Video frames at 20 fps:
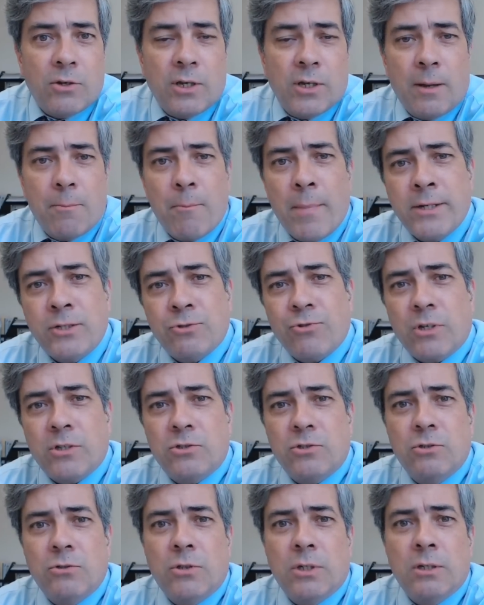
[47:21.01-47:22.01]
You can get
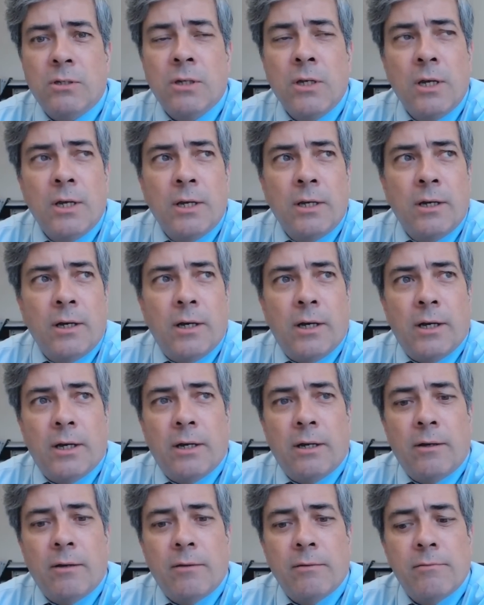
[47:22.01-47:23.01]
metrics. You can
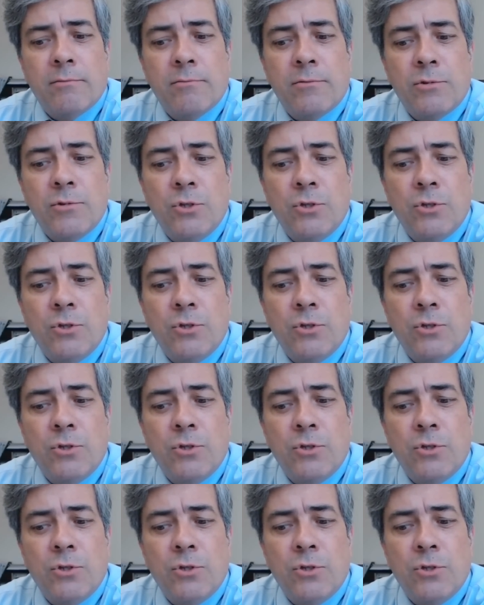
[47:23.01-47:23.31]
Uh,